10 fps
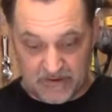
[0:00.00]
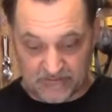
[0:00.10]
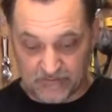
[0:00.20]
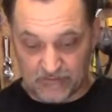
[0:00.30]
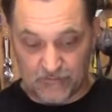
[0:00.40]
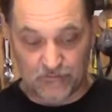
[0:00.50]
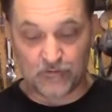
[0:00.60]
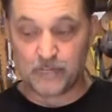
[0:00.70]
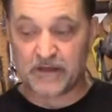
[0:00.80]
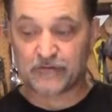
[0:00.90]
mix
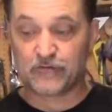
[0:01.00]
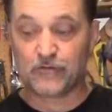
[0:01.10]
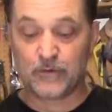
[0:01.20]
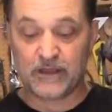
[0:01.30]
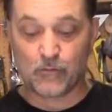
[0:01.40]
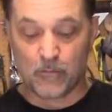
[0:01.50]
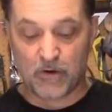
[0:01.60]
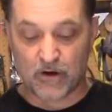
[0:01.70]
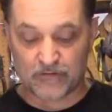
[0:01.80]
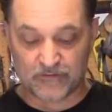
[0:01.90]
2 equal
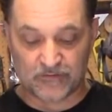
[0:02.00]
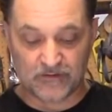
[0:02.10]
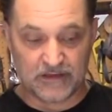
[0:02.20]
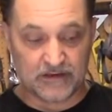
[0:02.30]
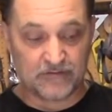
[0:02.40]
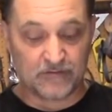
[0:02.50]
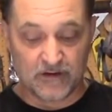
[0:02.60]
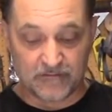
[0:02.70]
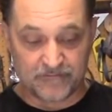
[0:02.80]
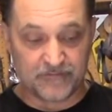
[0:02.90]
parts
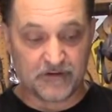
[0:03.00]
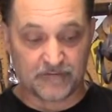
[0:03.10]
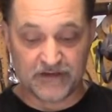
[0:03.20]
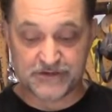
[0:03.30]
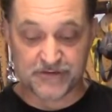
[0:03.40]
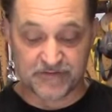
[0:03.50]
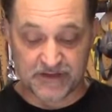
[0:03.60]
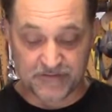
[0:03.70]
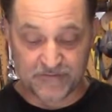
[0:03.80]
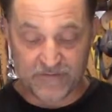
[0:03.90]
of each of
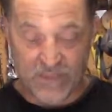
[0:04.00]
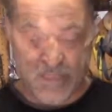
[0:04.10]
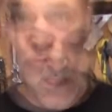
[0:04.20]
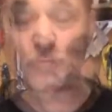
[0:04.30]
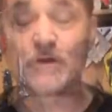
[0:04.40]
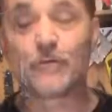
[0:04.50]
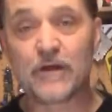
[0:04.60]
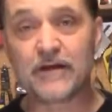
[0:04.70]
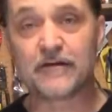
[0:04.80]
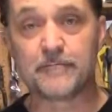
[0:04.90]
these. So when you're
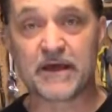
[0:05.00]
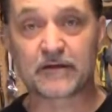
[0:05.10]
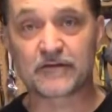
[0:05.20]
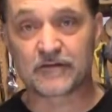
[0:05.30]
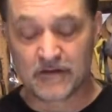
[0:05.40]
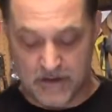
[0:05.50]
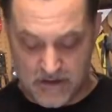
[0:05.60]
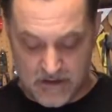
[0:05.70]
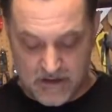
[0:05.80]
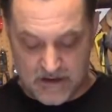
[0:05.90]
ready to mix
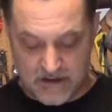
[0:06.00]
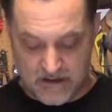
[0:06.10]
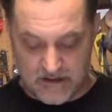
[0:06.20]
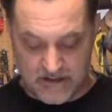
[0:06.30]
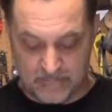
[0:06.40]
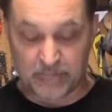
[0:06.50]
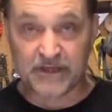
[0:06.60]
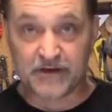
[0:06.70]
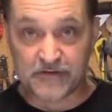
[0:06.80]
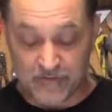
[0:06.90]
and
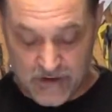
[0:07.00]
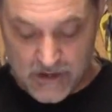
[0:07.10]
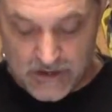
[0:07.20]
bleach,